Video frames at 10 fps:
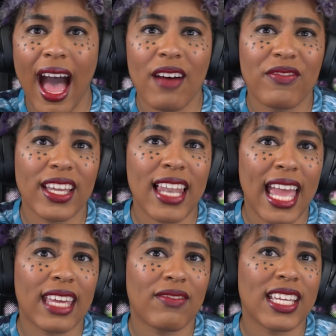I feel
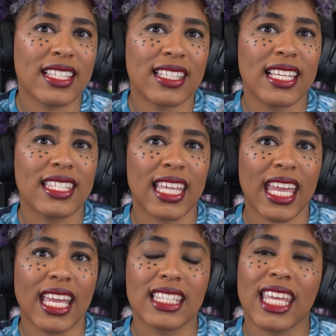like if he's these
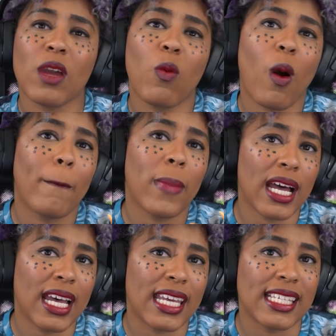things, he won't
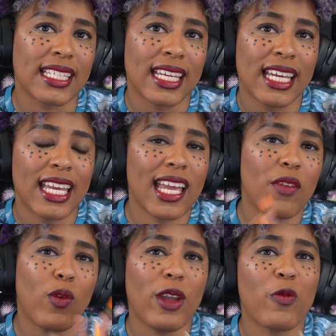mind
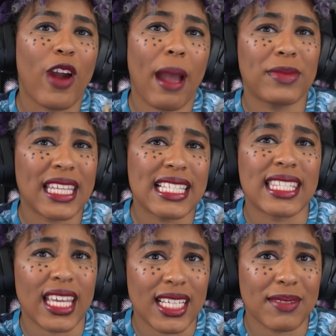if we wrap
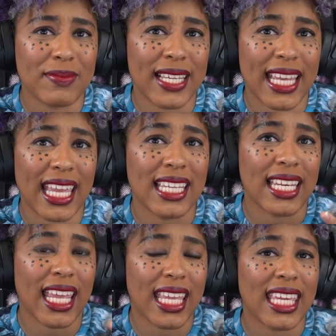this up and,
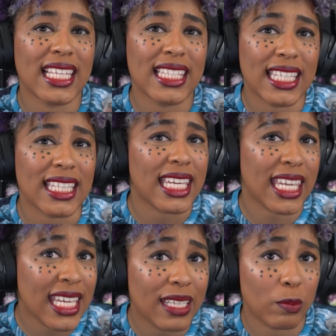and get to the
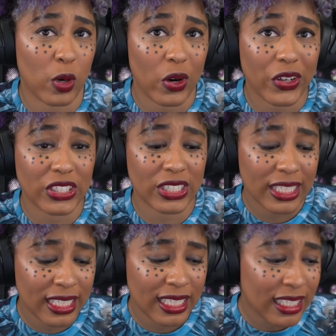eating part.
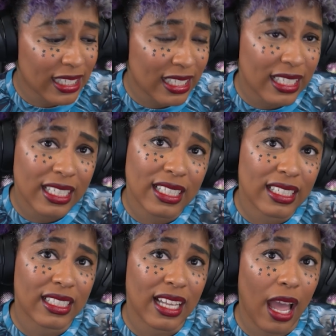
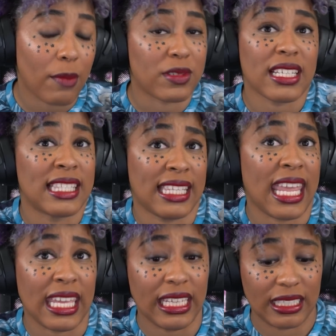I'm just
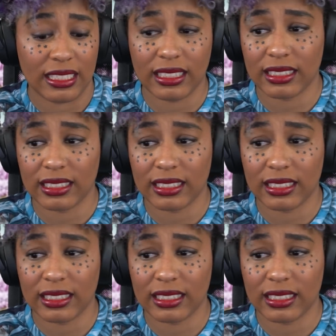saying.